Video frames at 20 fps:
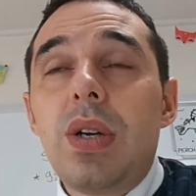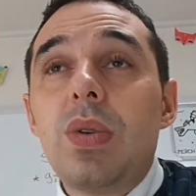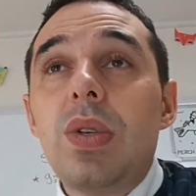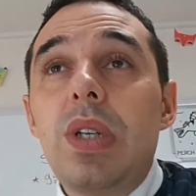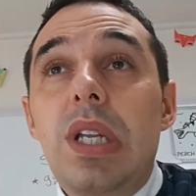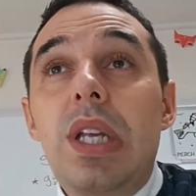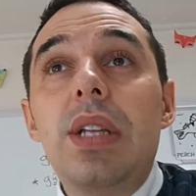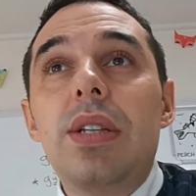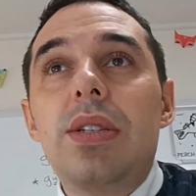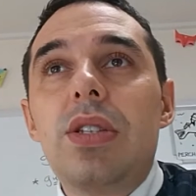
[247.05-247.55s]

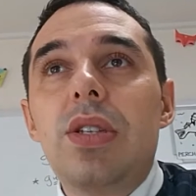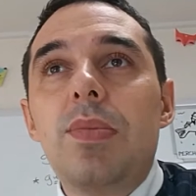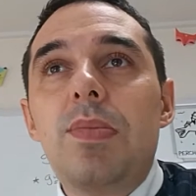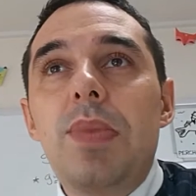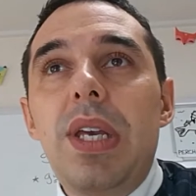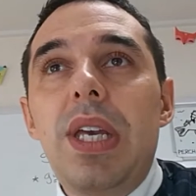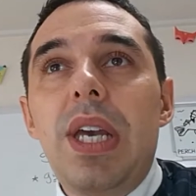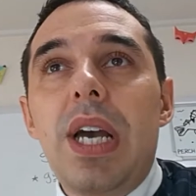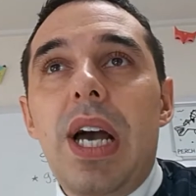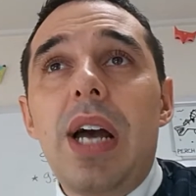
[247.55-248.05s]
need to
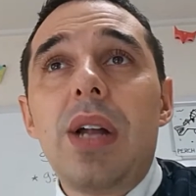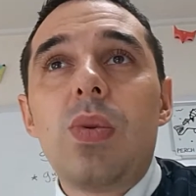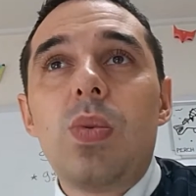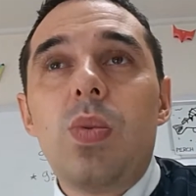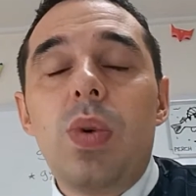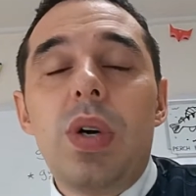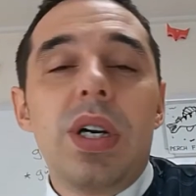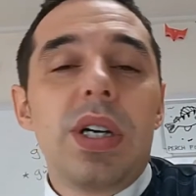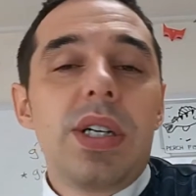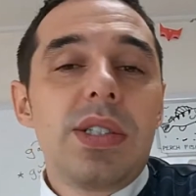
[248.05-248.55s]
be at
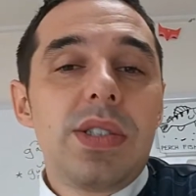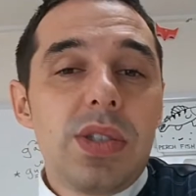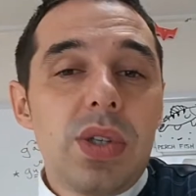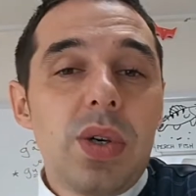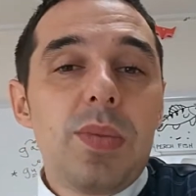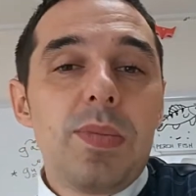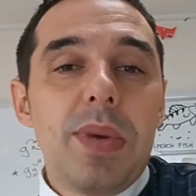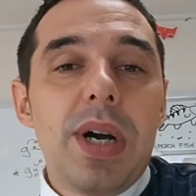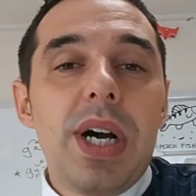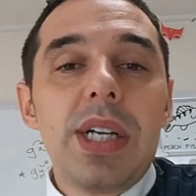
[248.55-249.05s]
work so
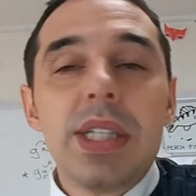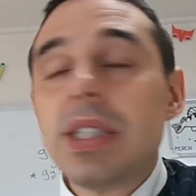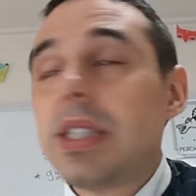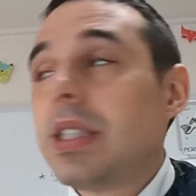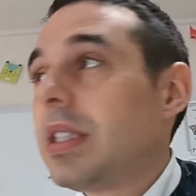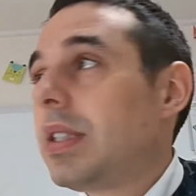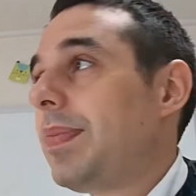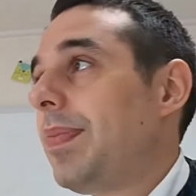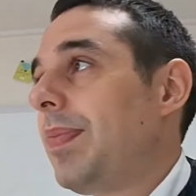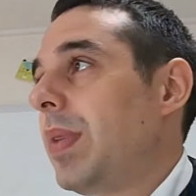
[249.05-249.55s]

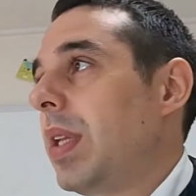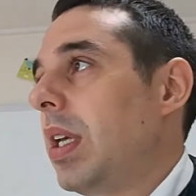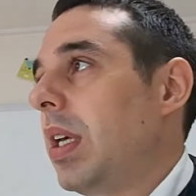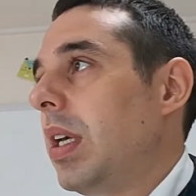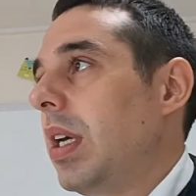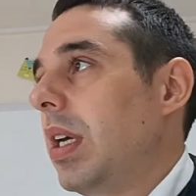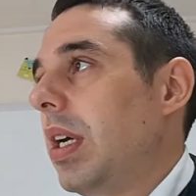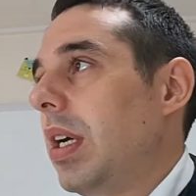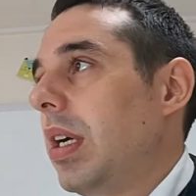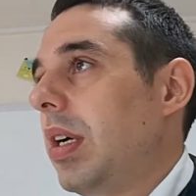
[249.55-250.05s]
much.
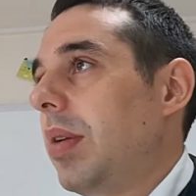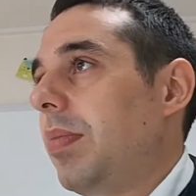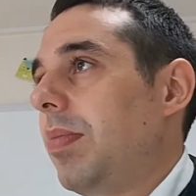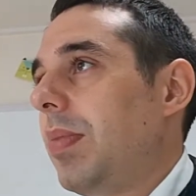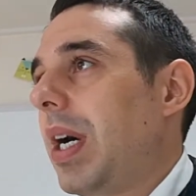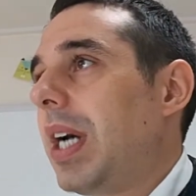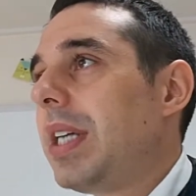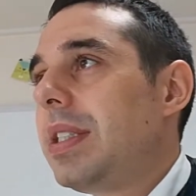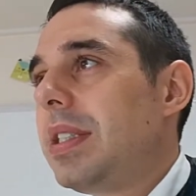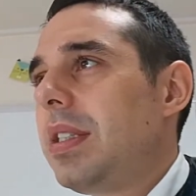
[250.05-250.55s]

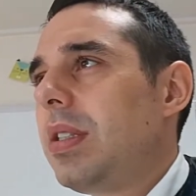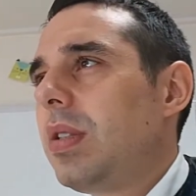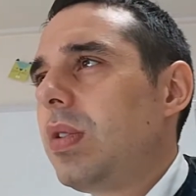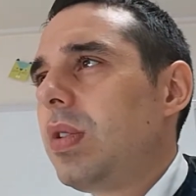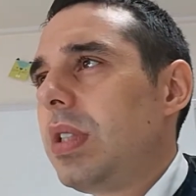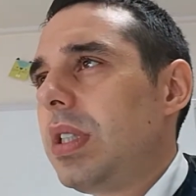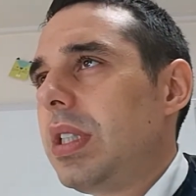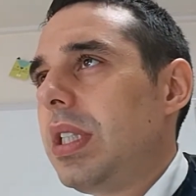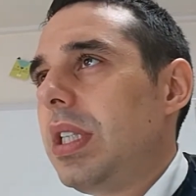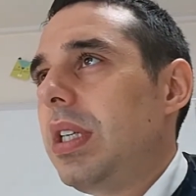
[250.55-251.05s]
I still
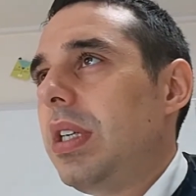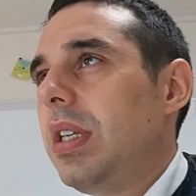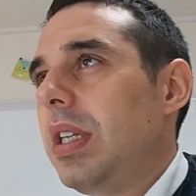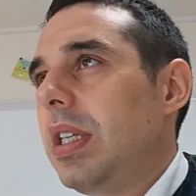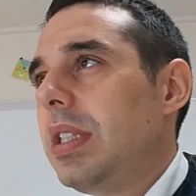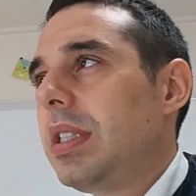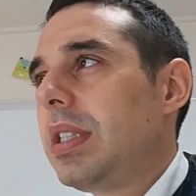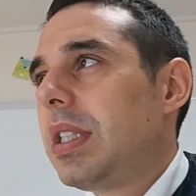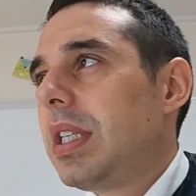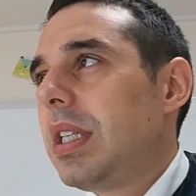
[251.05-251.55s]

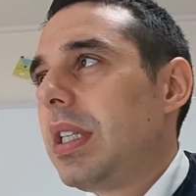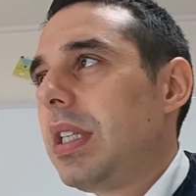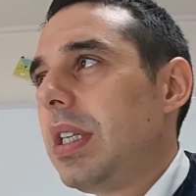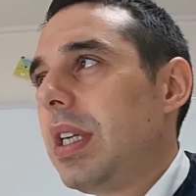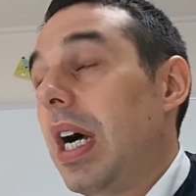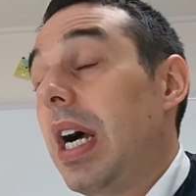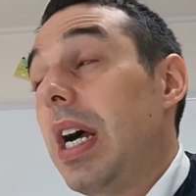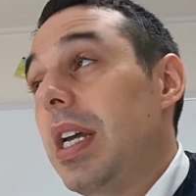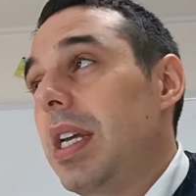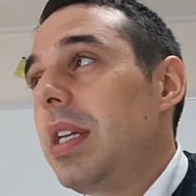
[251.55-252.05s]
teach, and
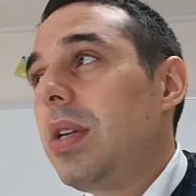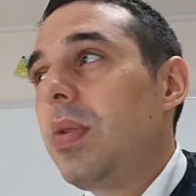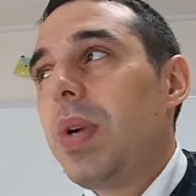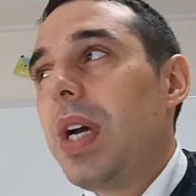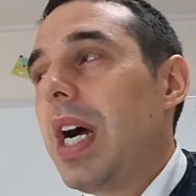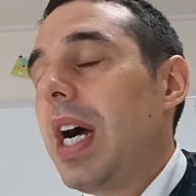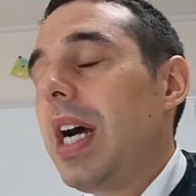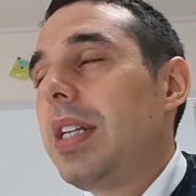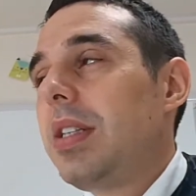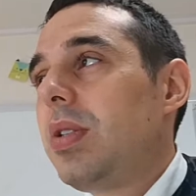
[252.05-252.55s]
in a way
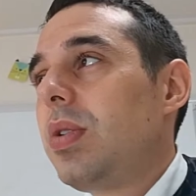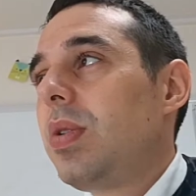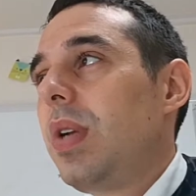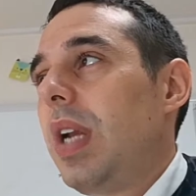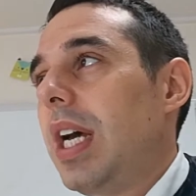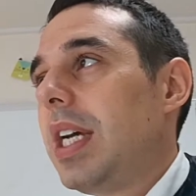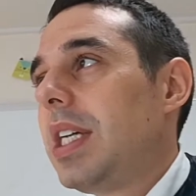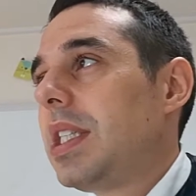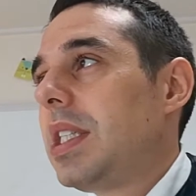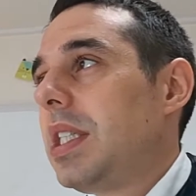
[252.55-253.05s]
I do
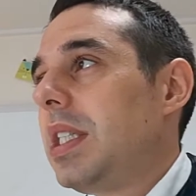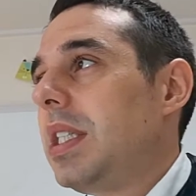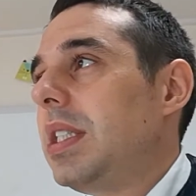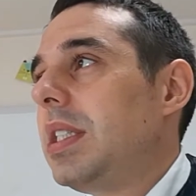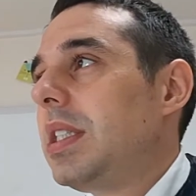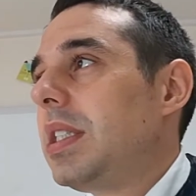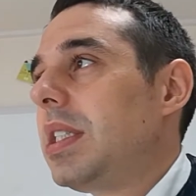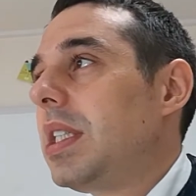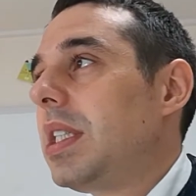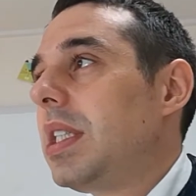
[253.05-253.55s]
like
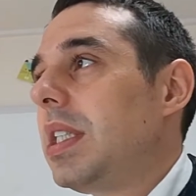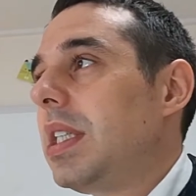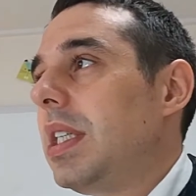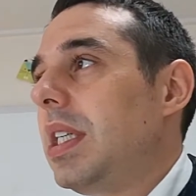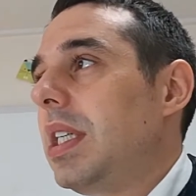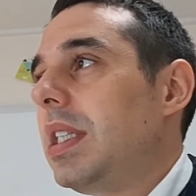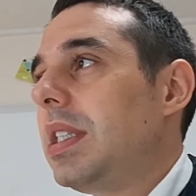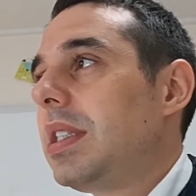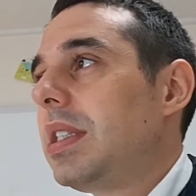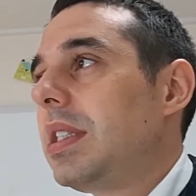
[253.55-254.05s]
teaching.
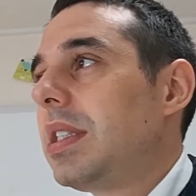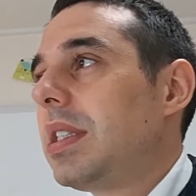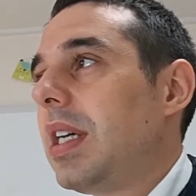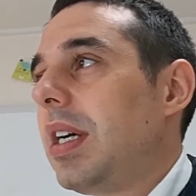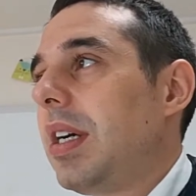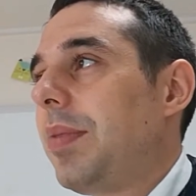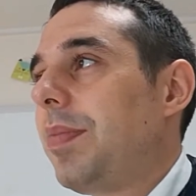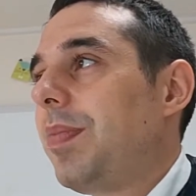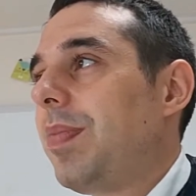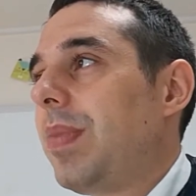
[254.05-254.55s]
It's
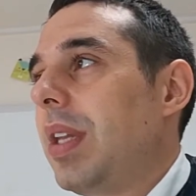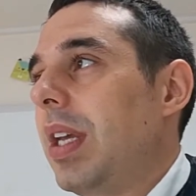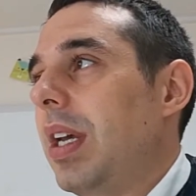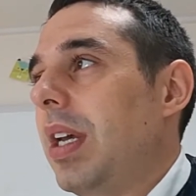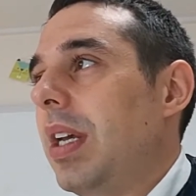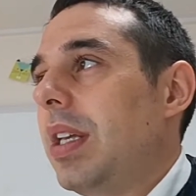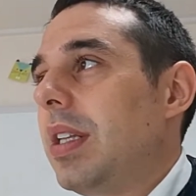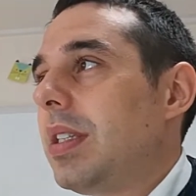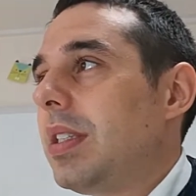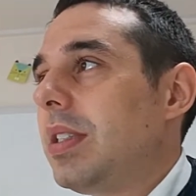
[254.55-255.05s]

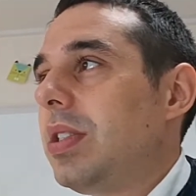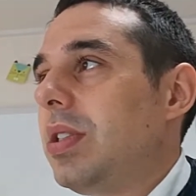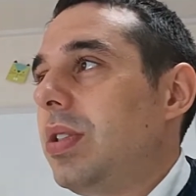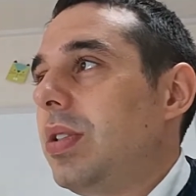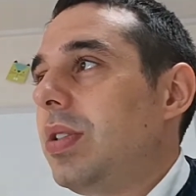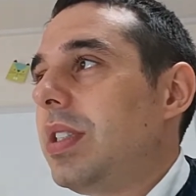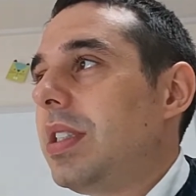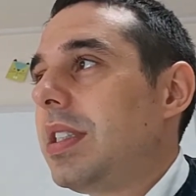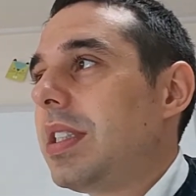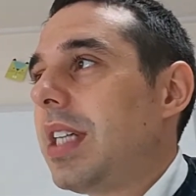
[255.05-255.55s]
the
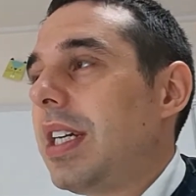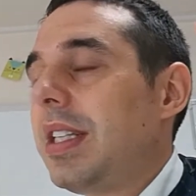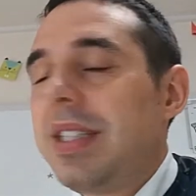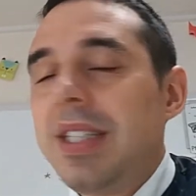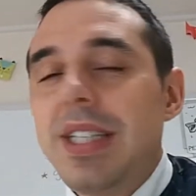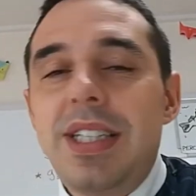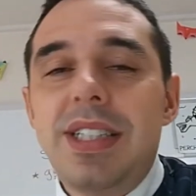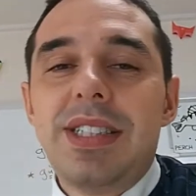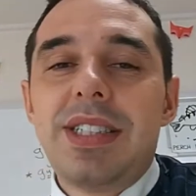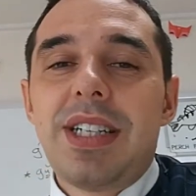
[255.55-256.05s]
students I
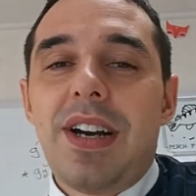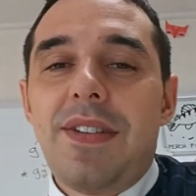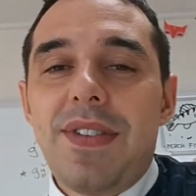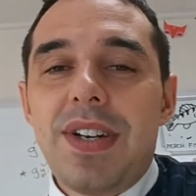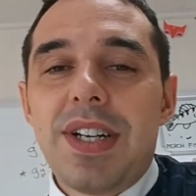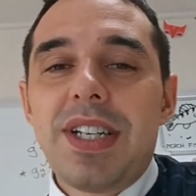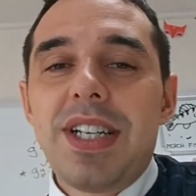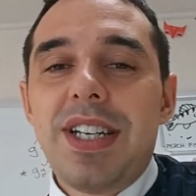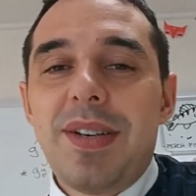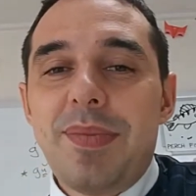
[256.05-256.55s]
teach are
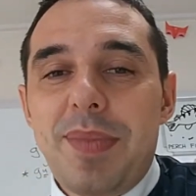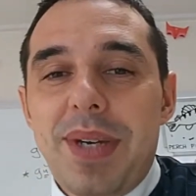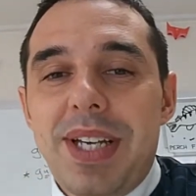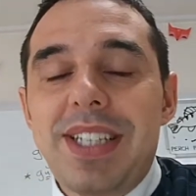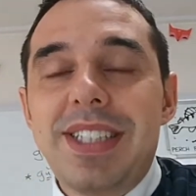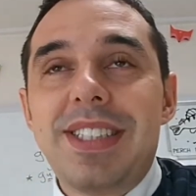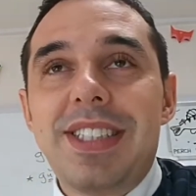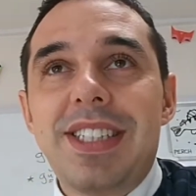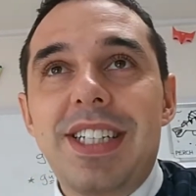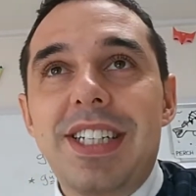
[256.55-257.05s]
very
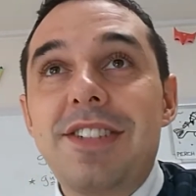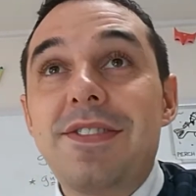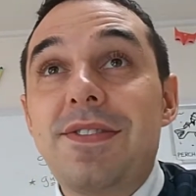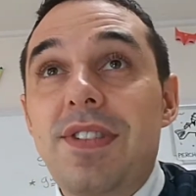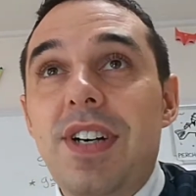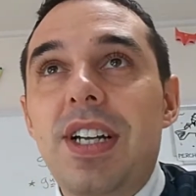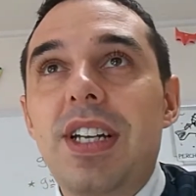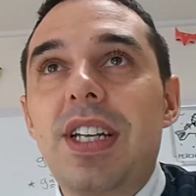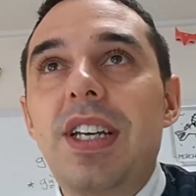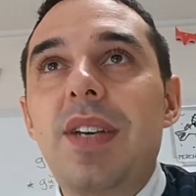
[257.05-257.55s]
amazing and
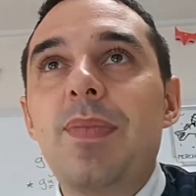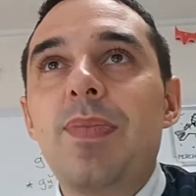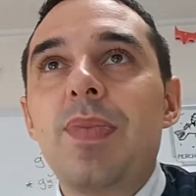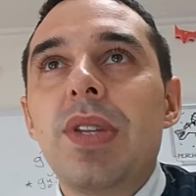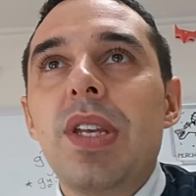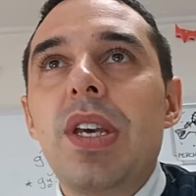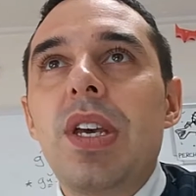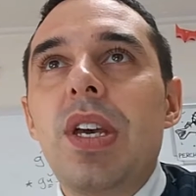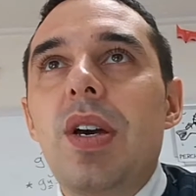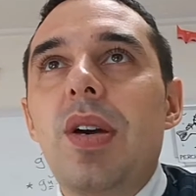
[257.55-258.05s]
funny,
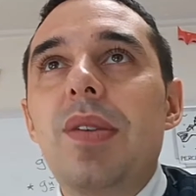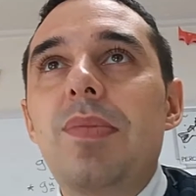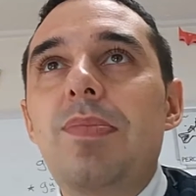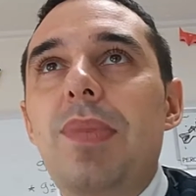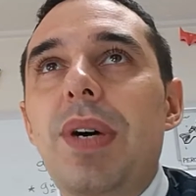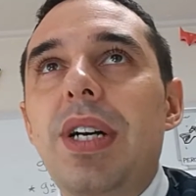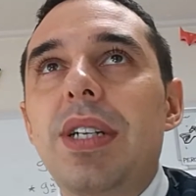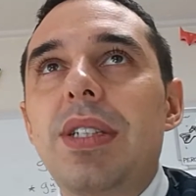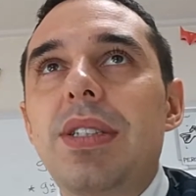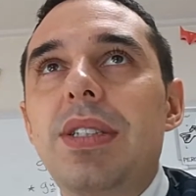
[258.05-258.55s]

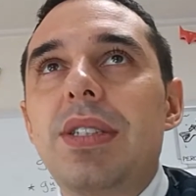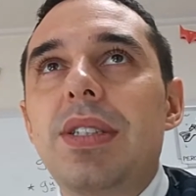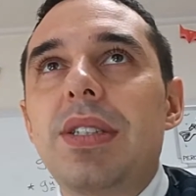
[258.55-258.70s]
but